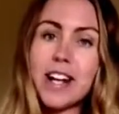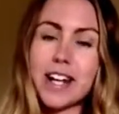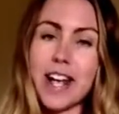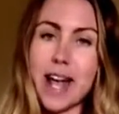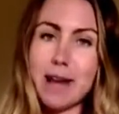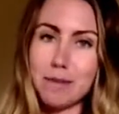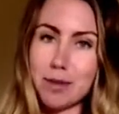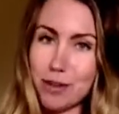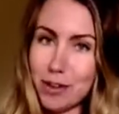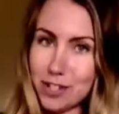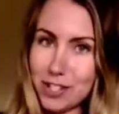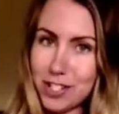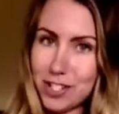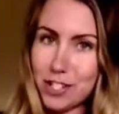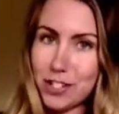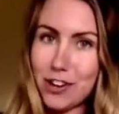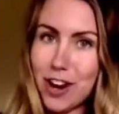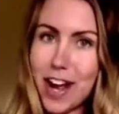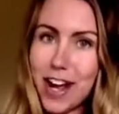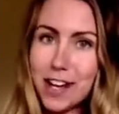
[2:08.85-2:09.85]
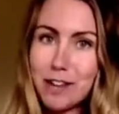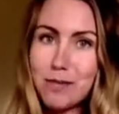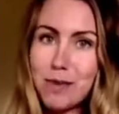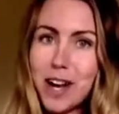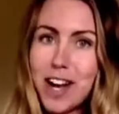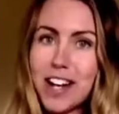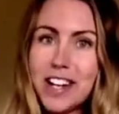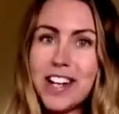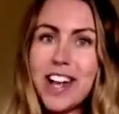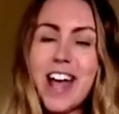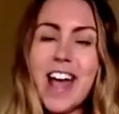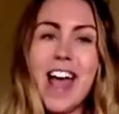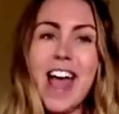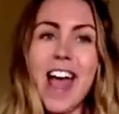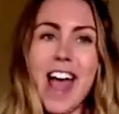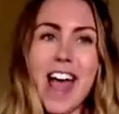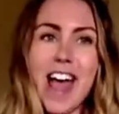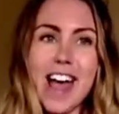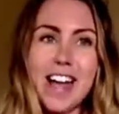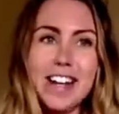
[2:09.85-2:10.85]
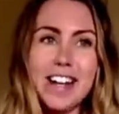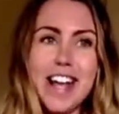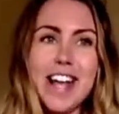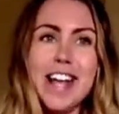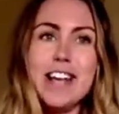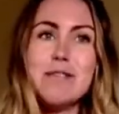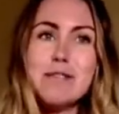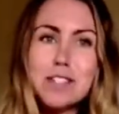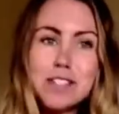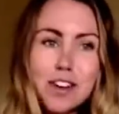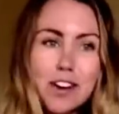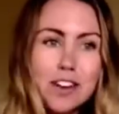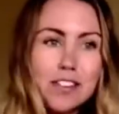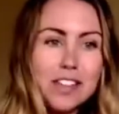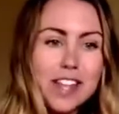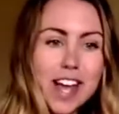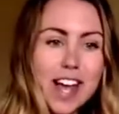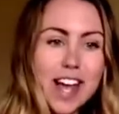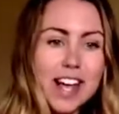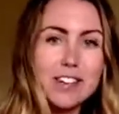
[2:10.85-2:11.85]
I came across an Australian one and he was on there.